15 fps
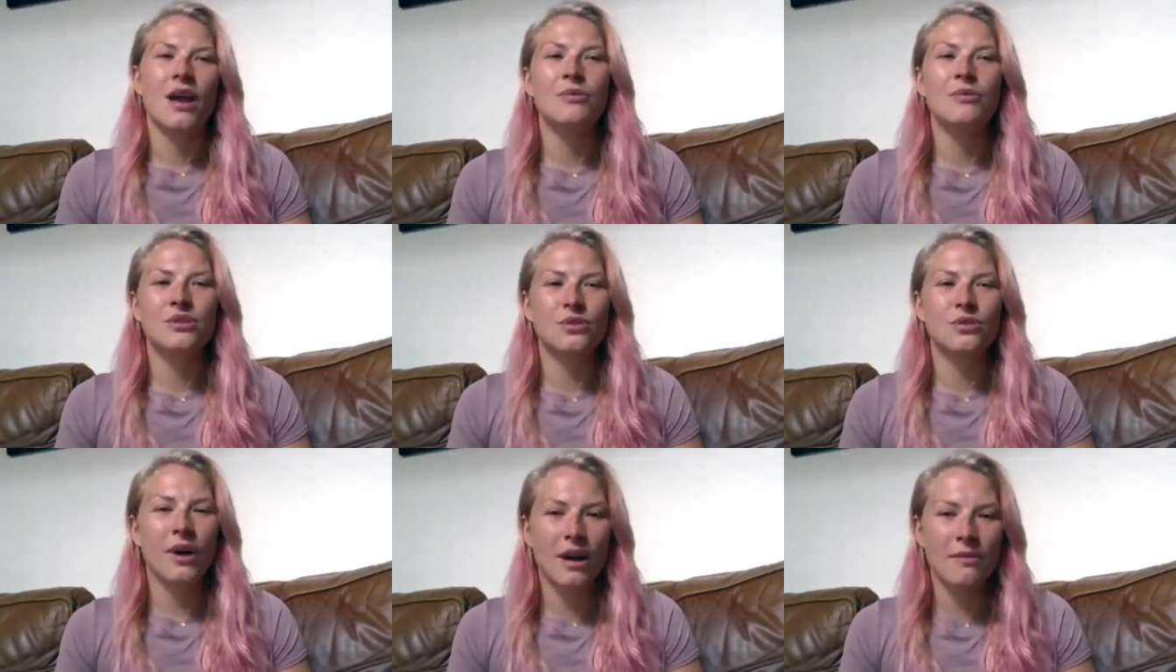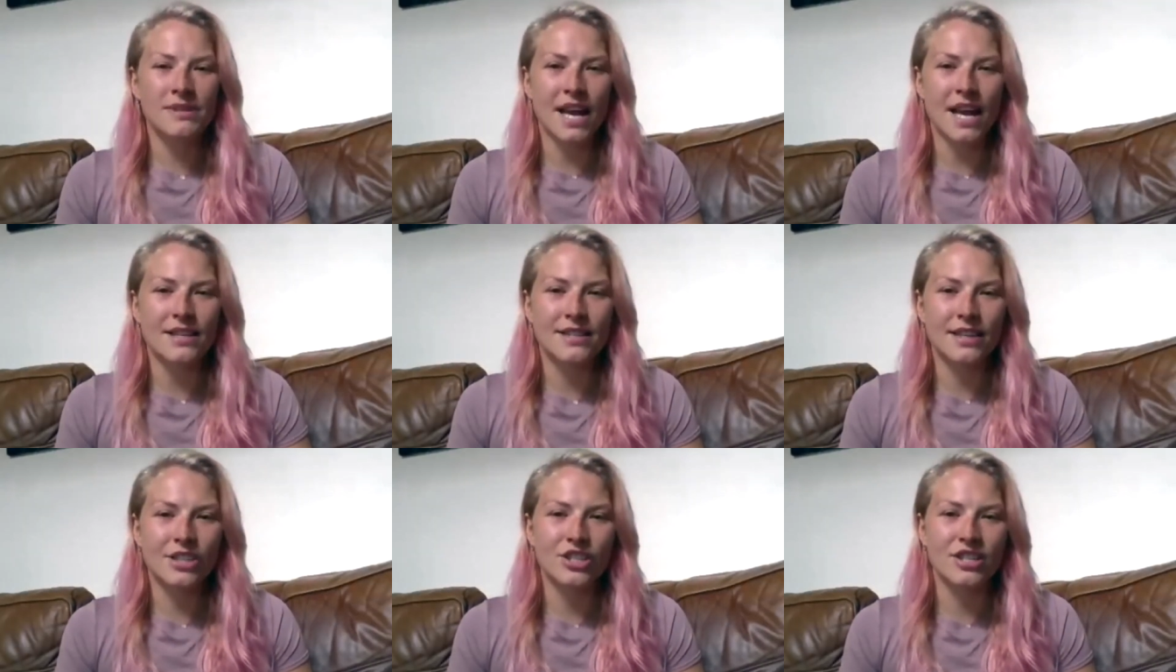it was quite
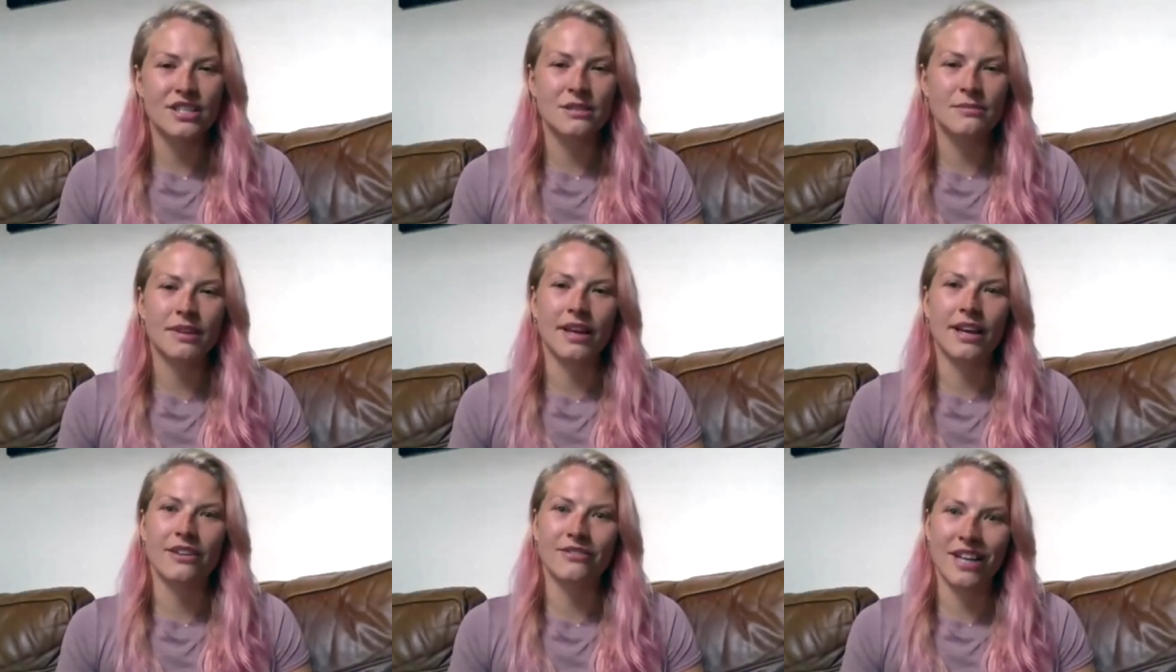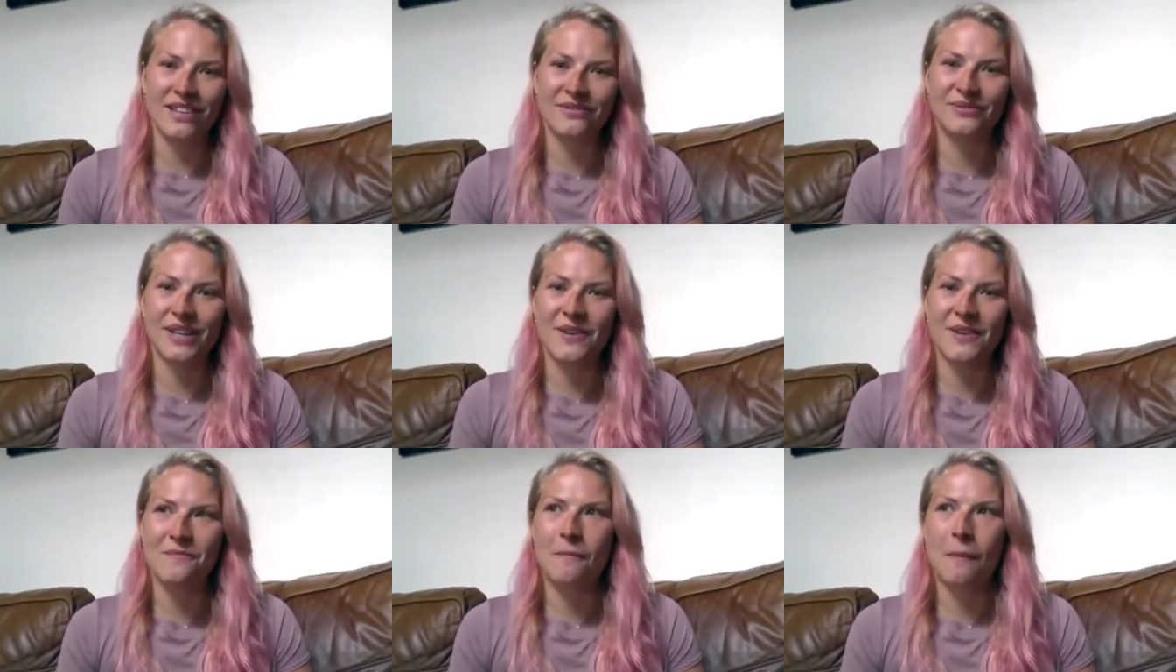upsetting just to be like, right,
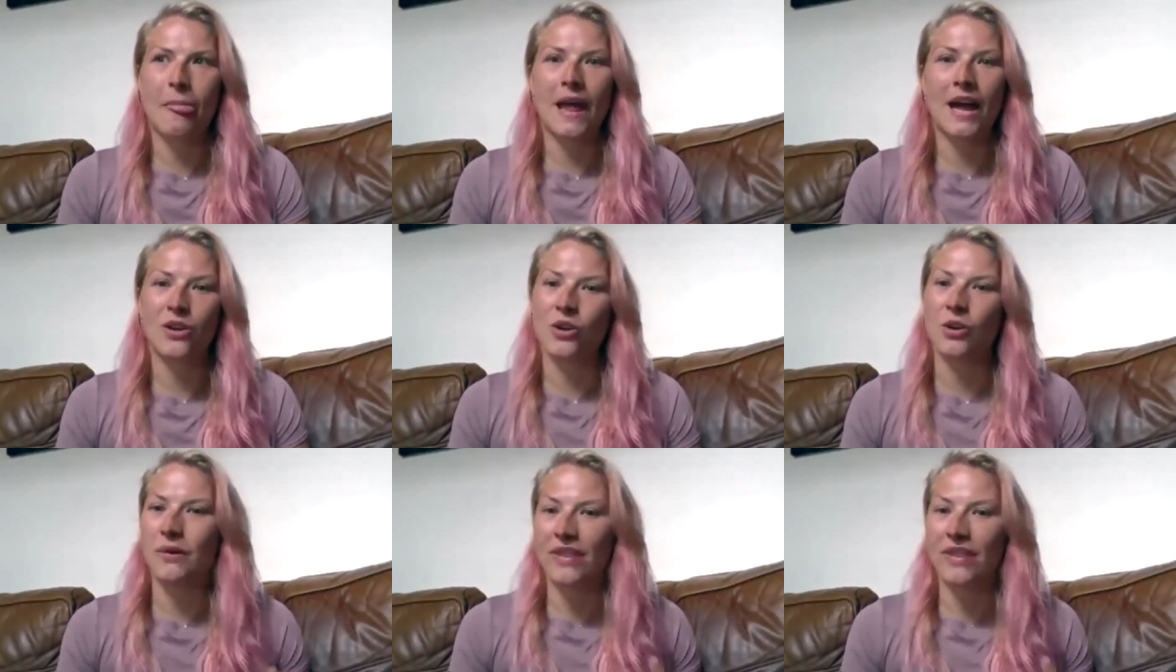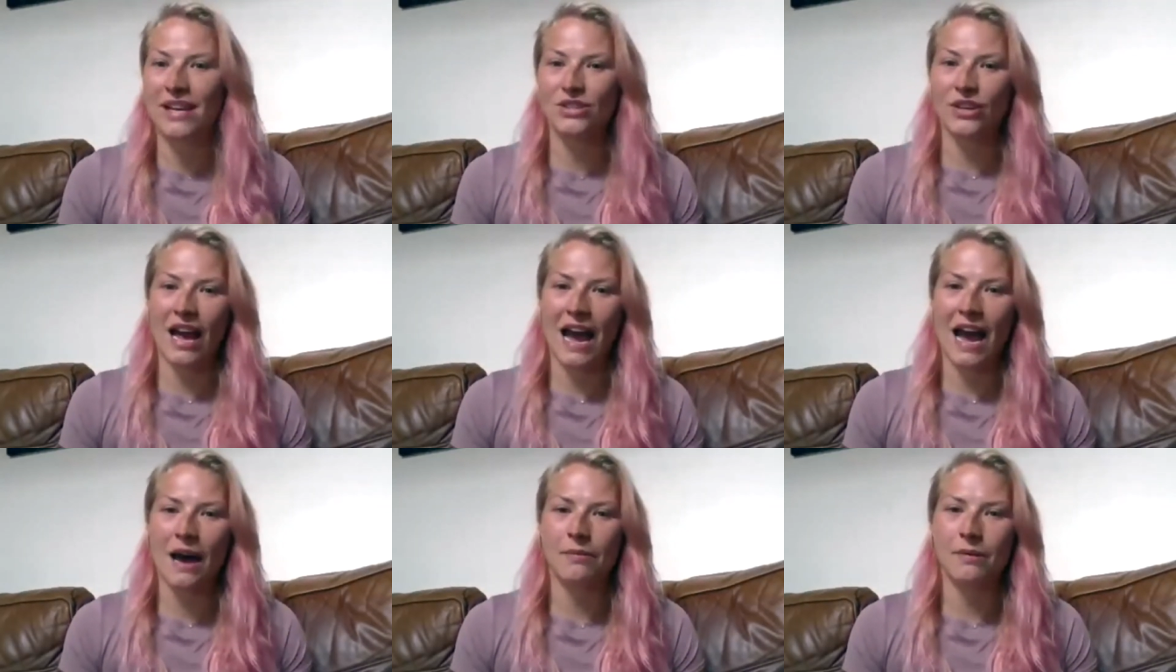well, I don't know when that's
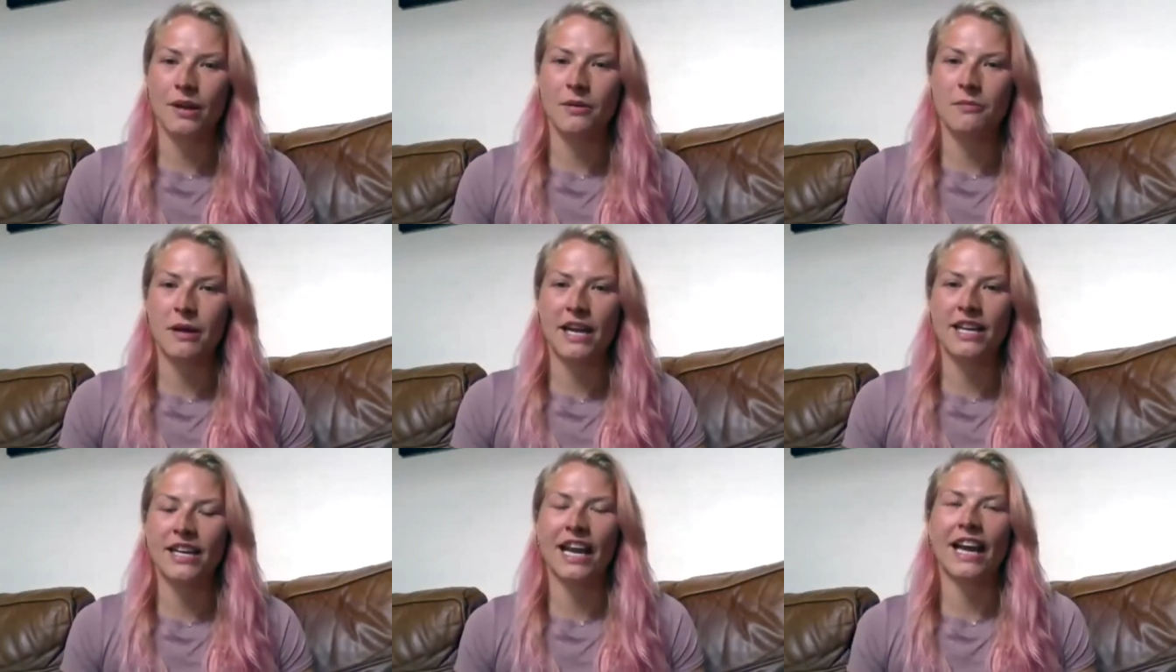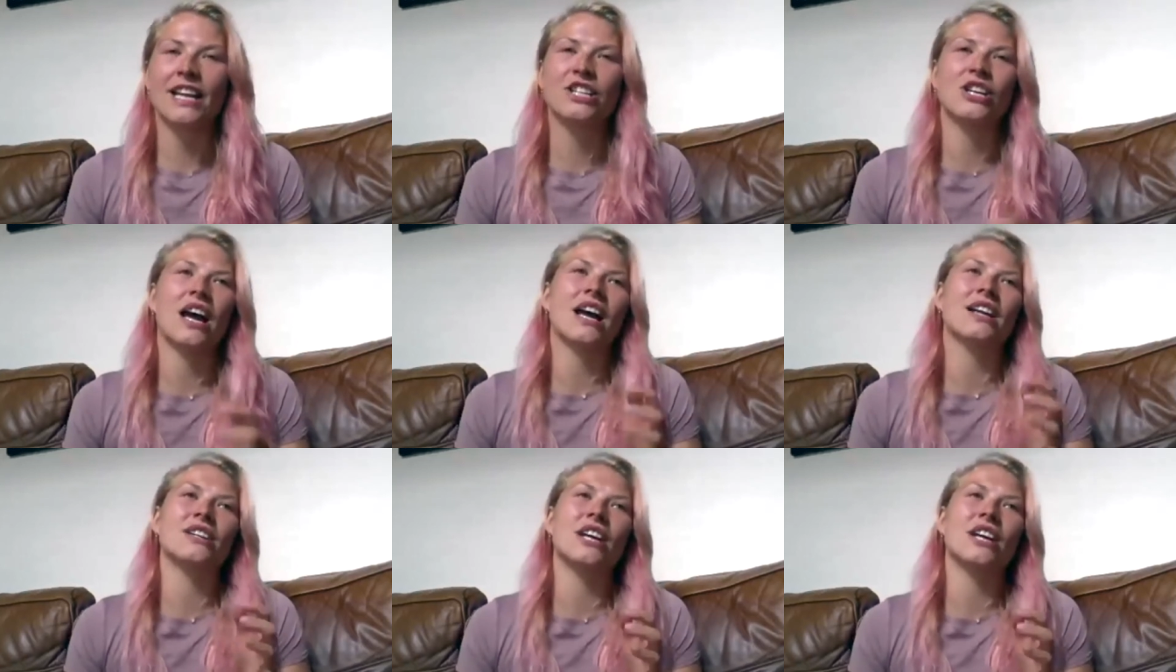going to happen. But you kind of,
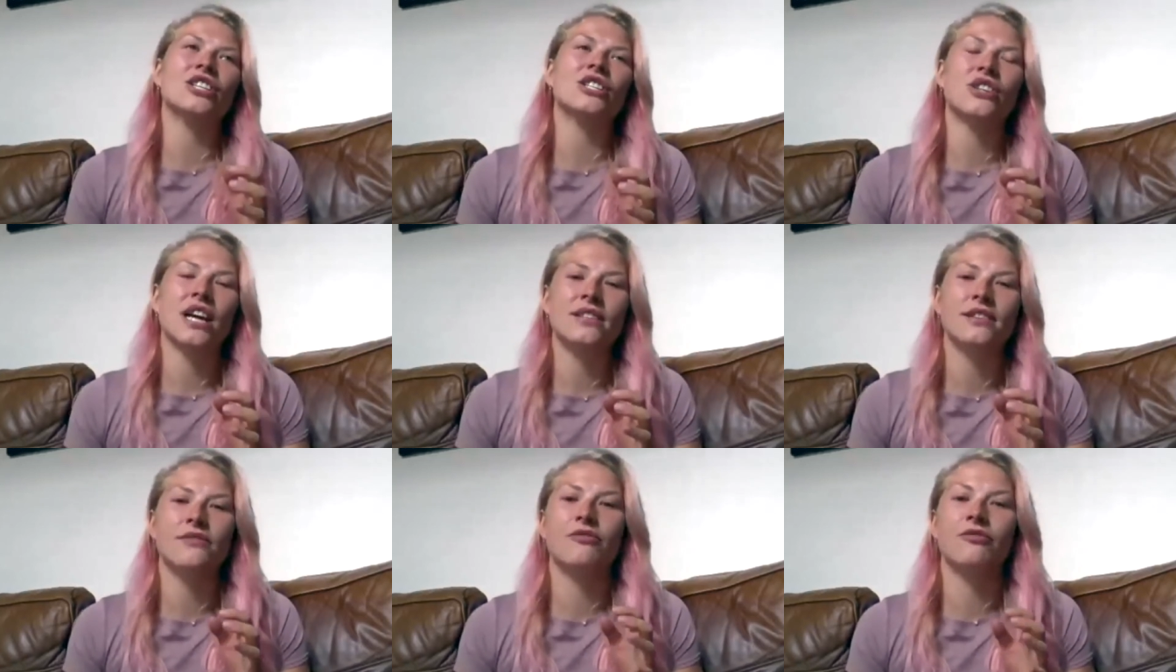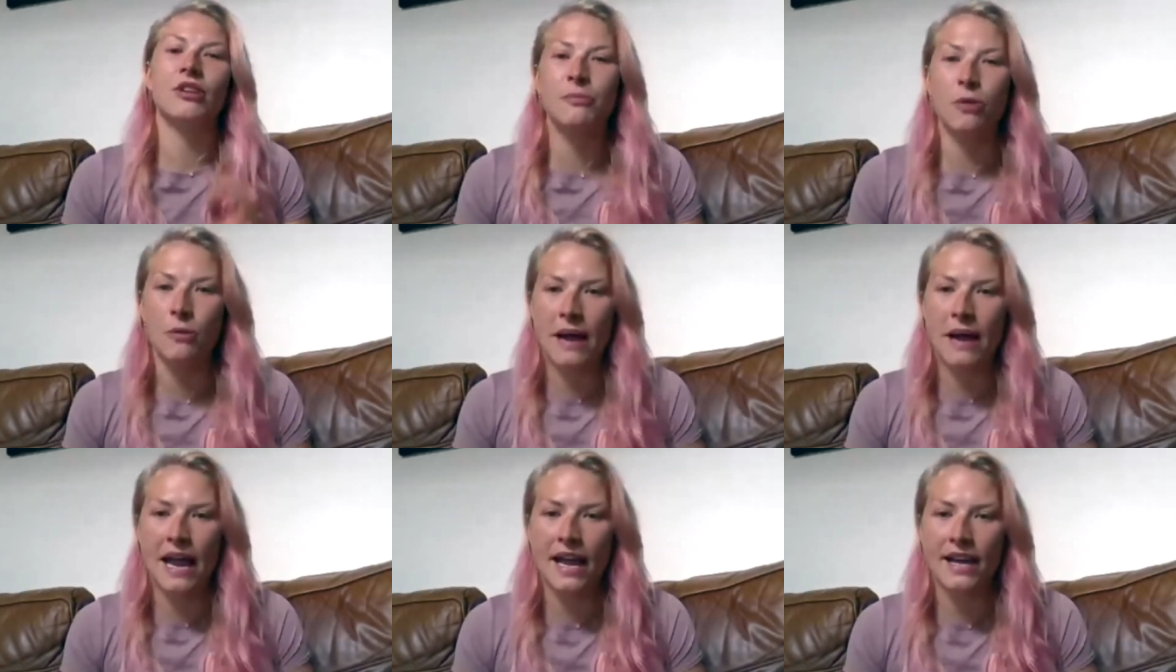I, I just tried to flip it
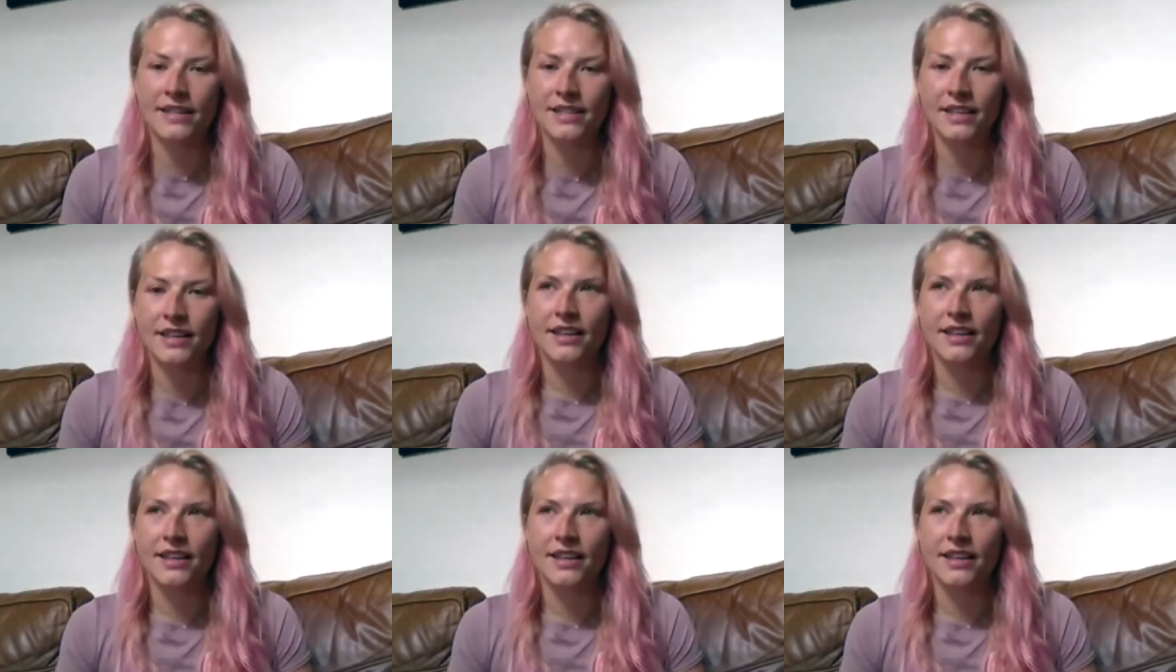on my head